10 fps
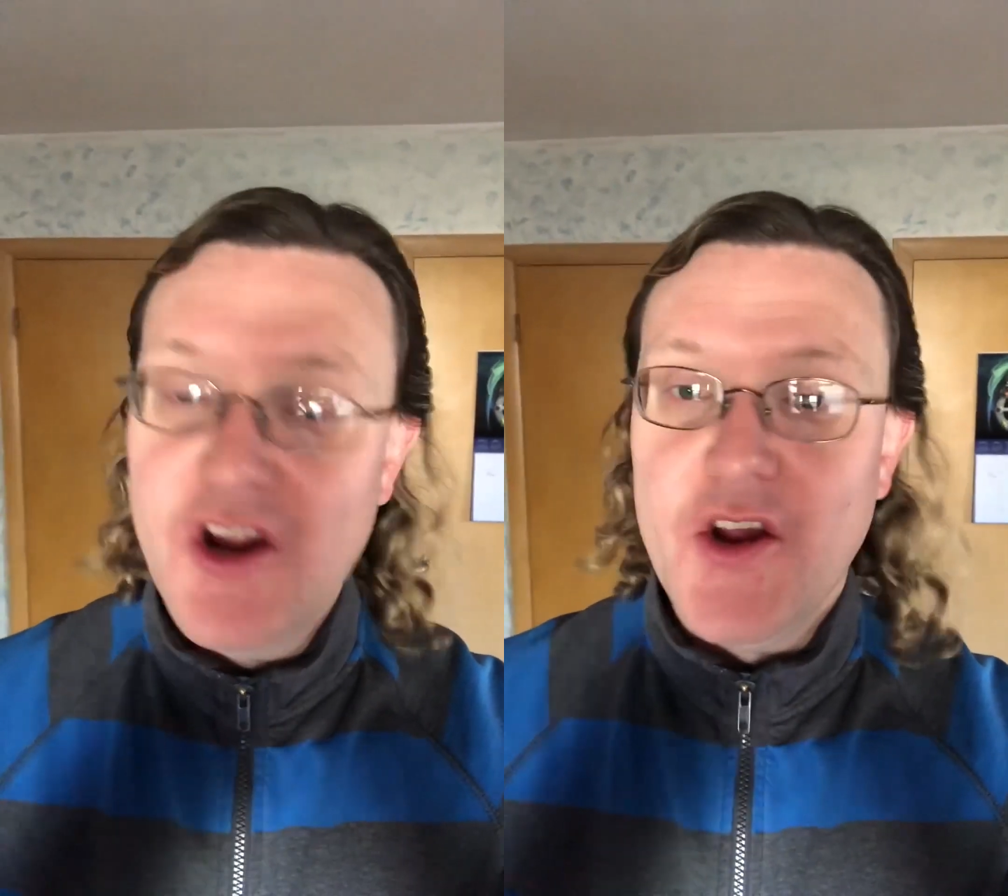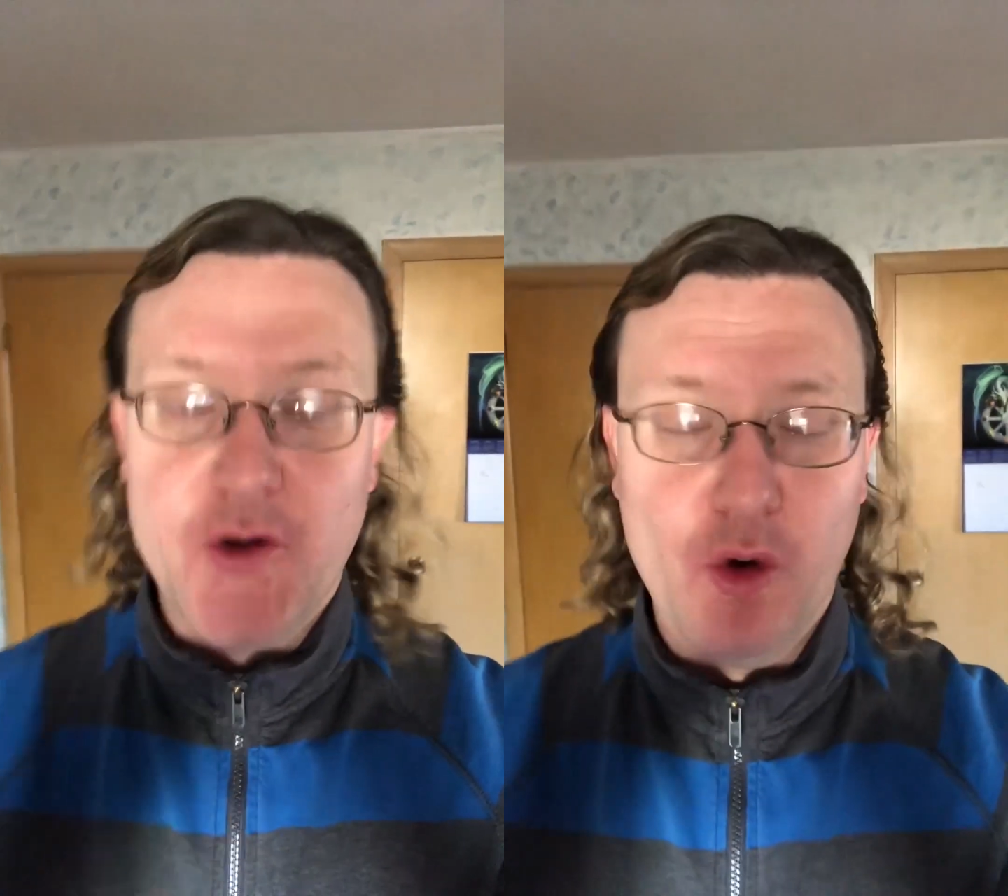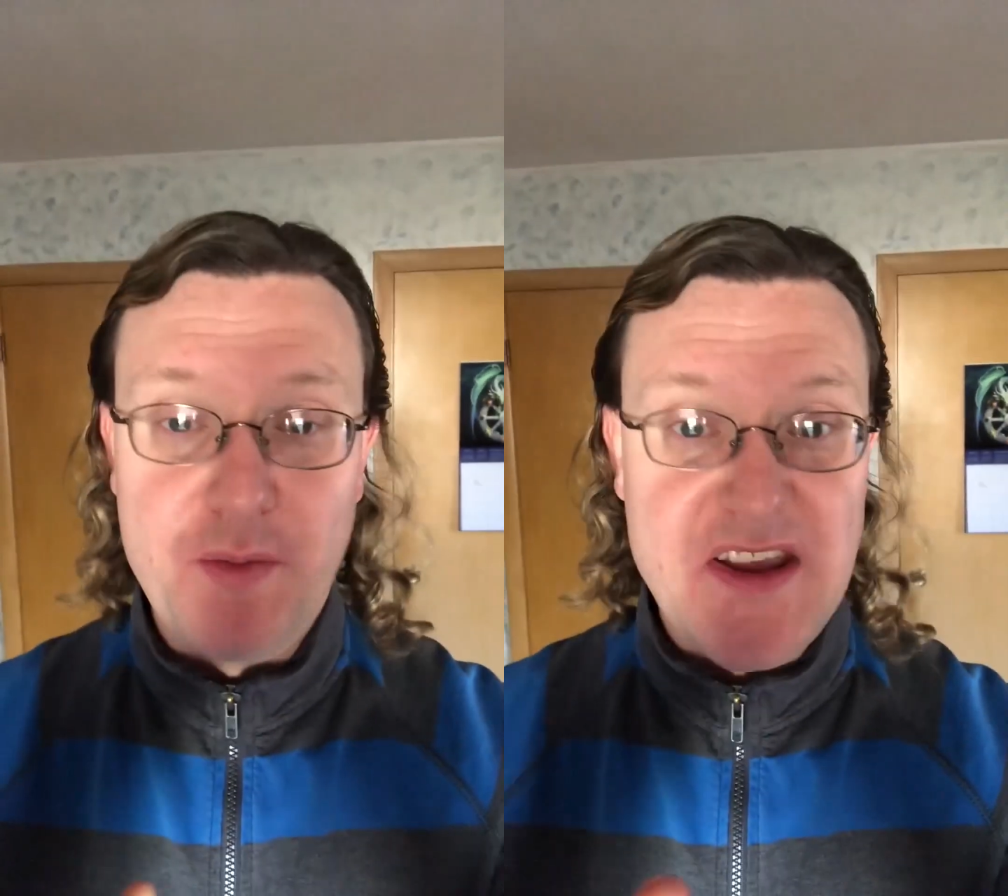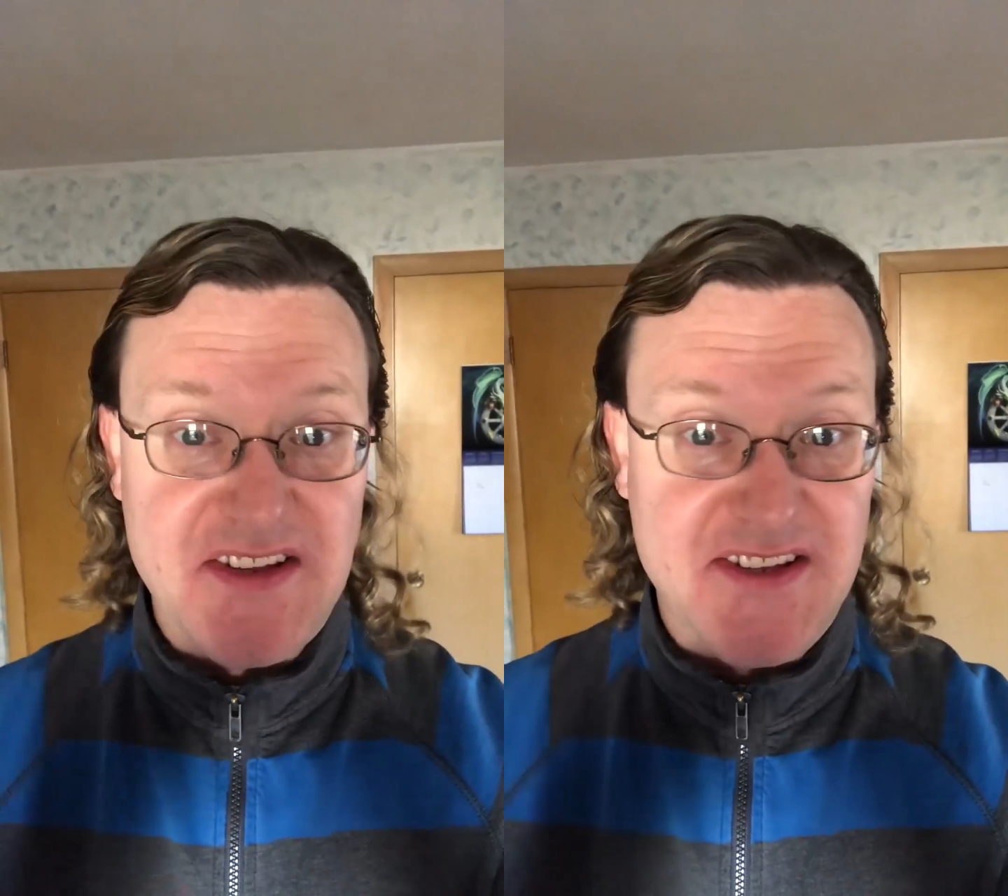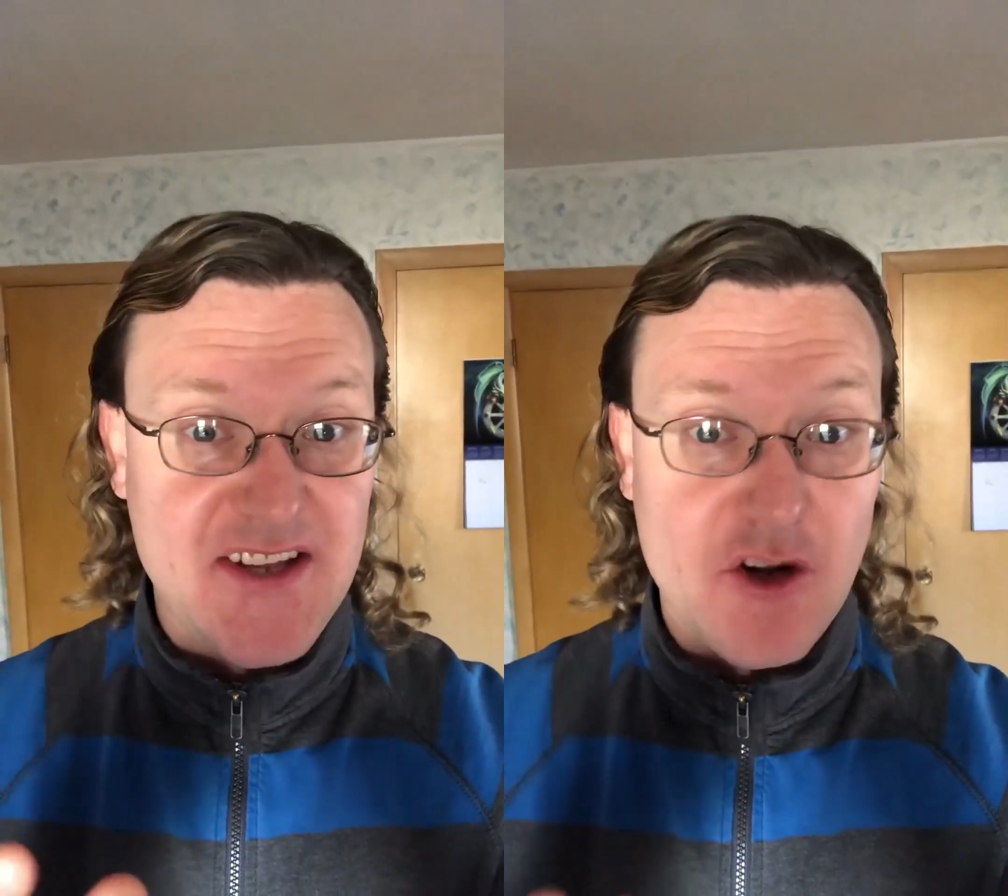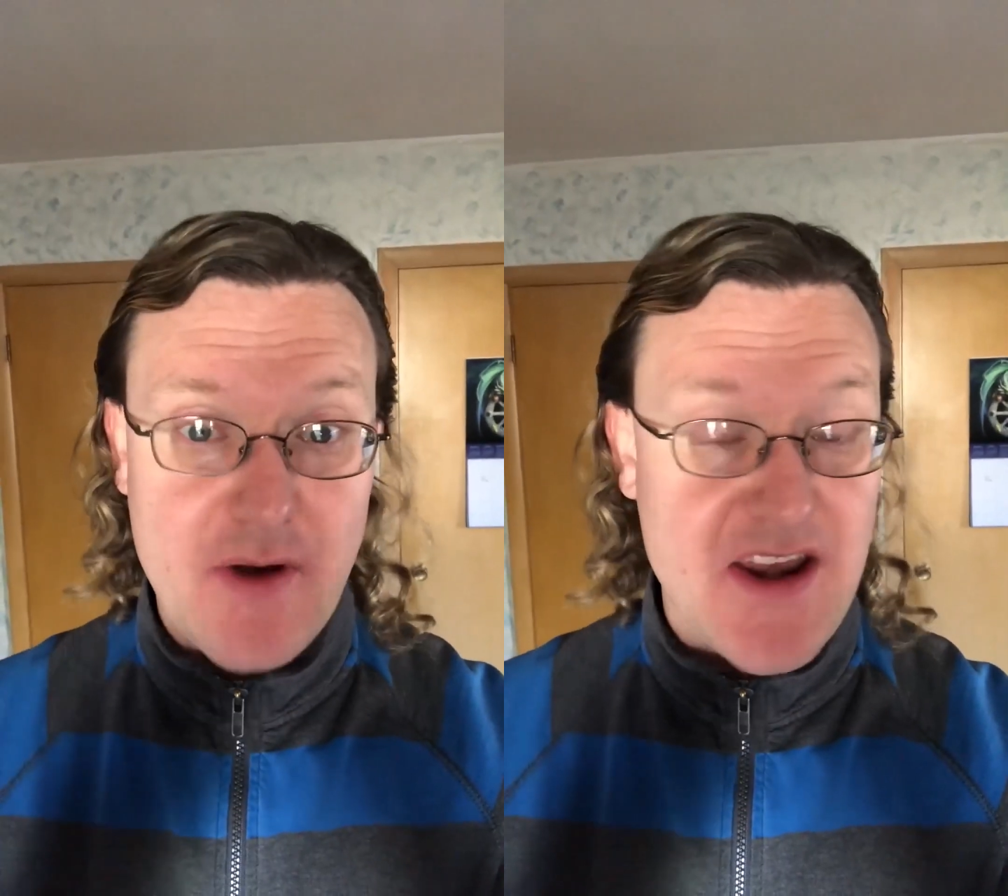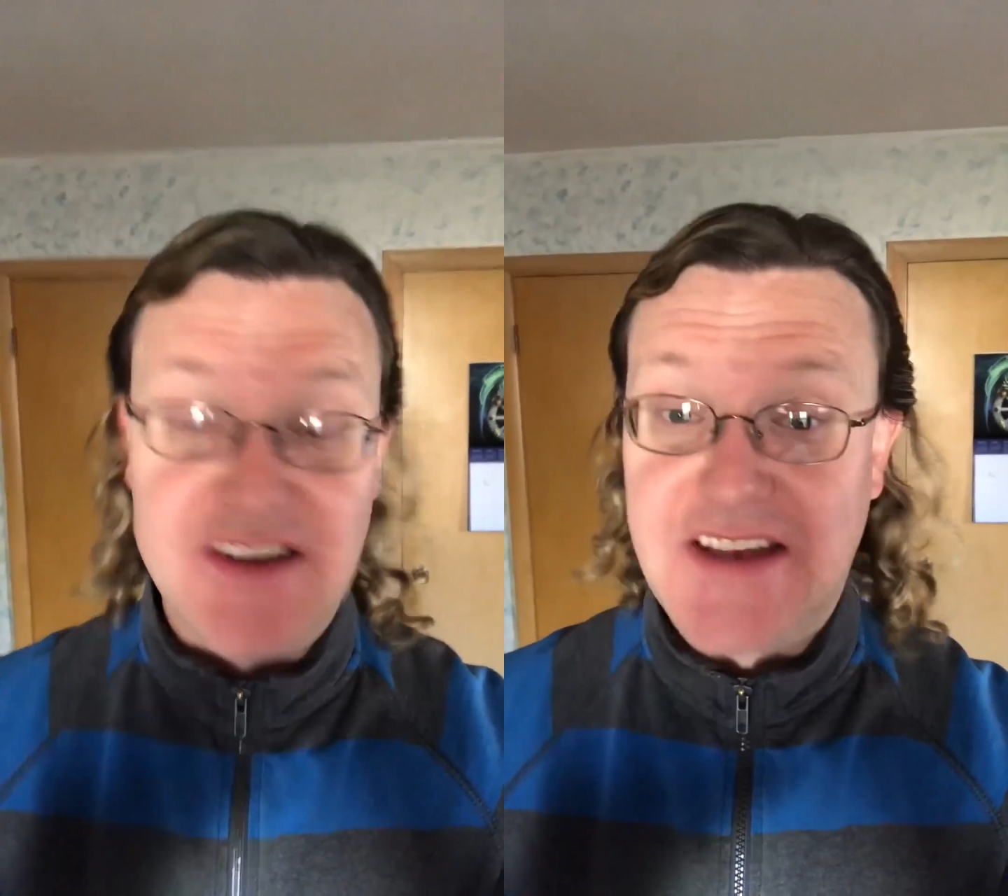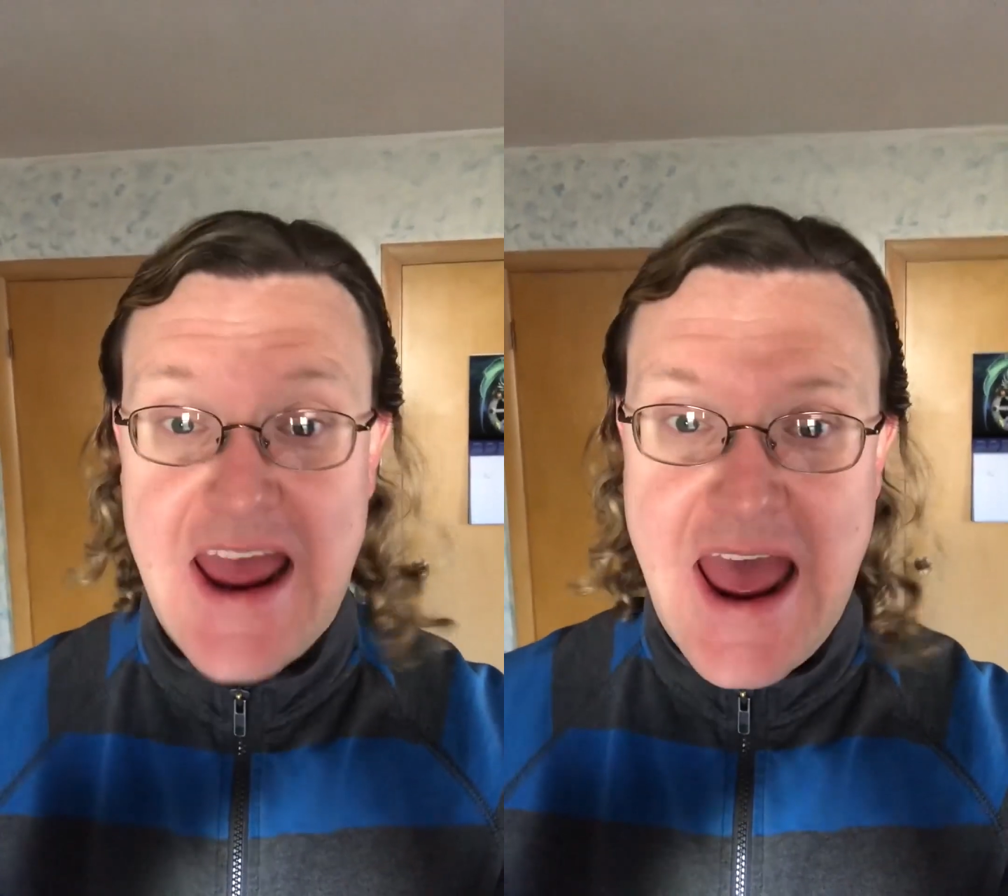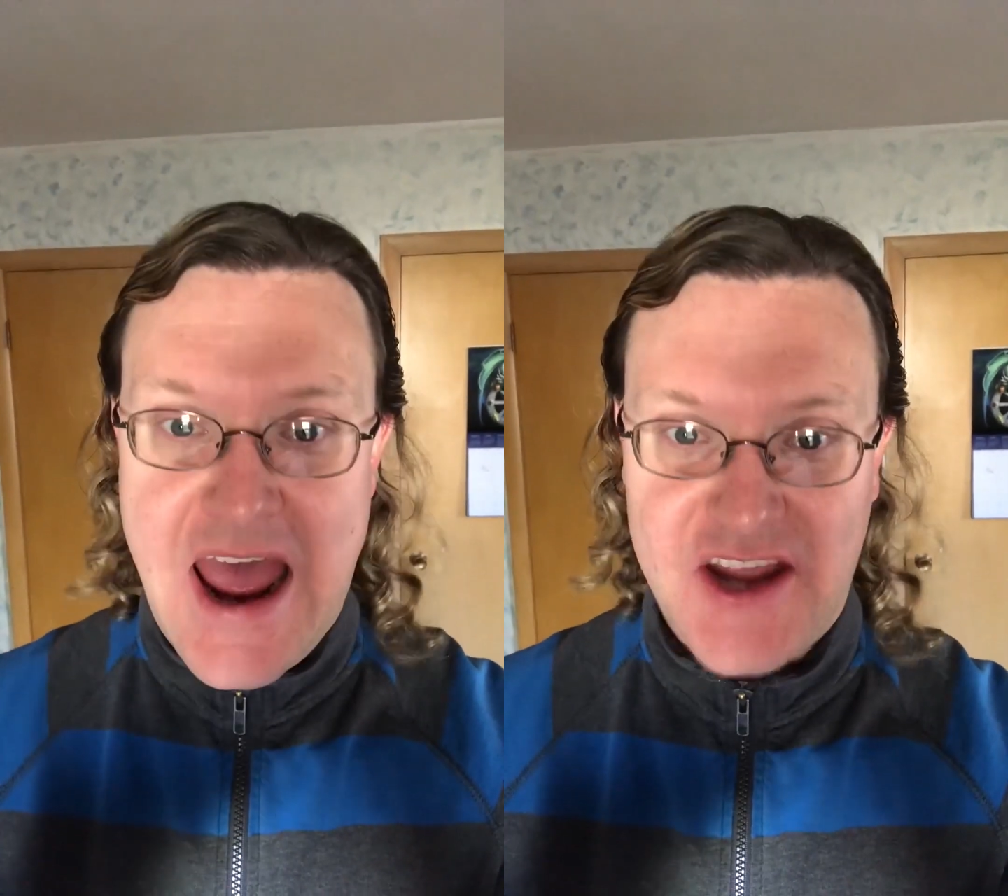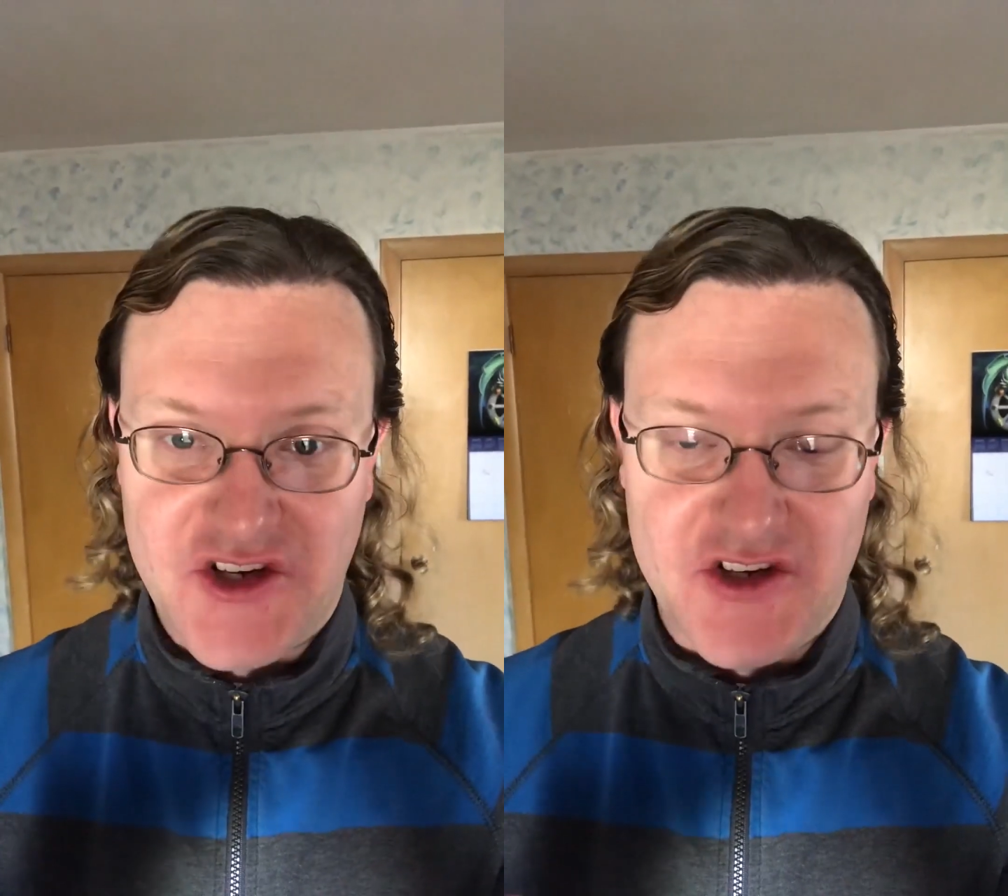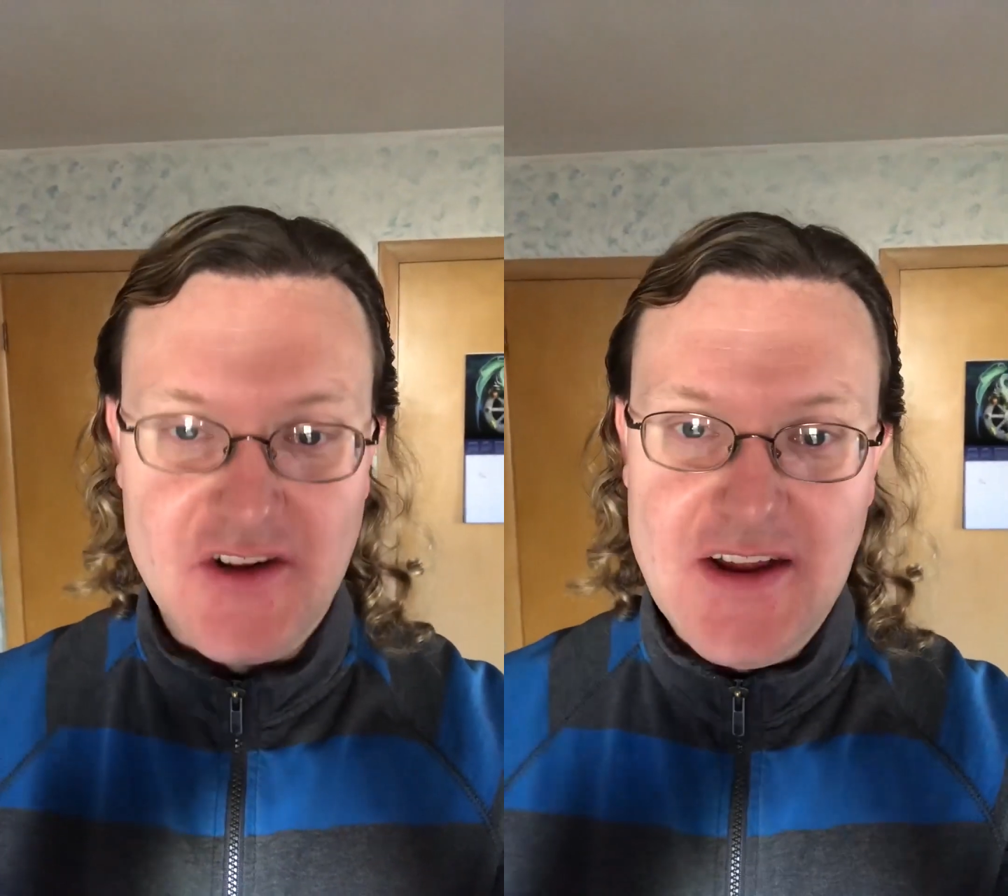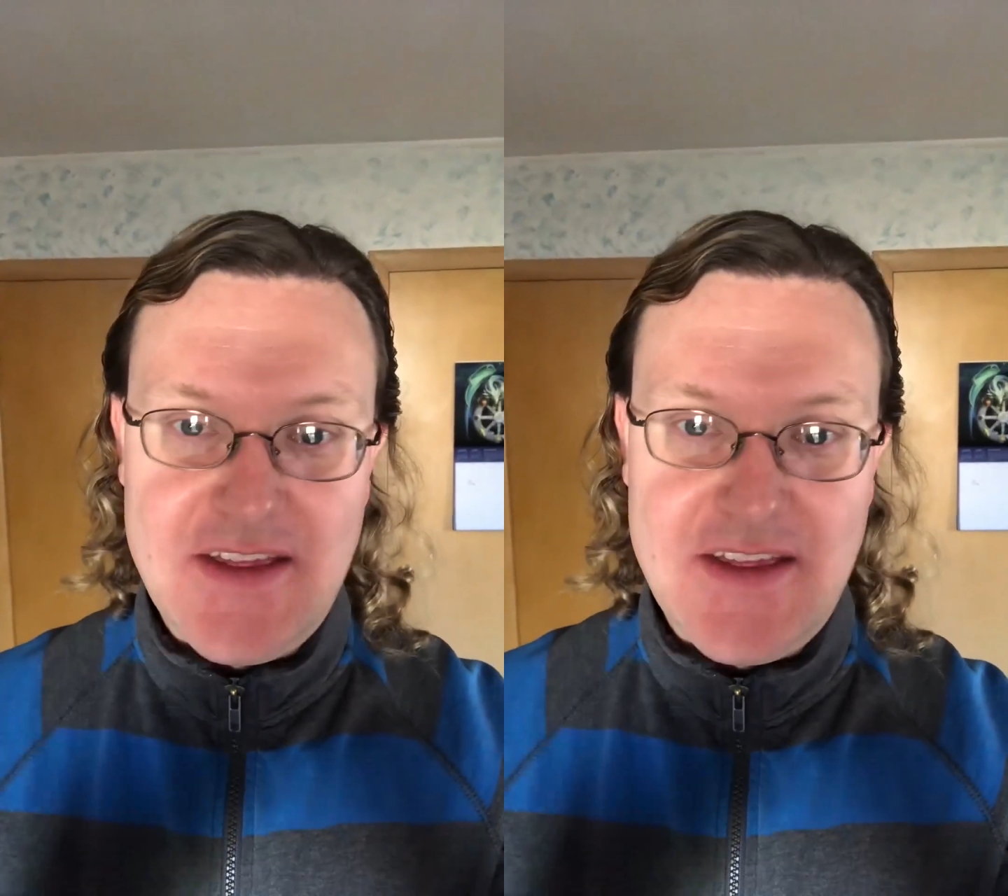you will be incinerated into ash.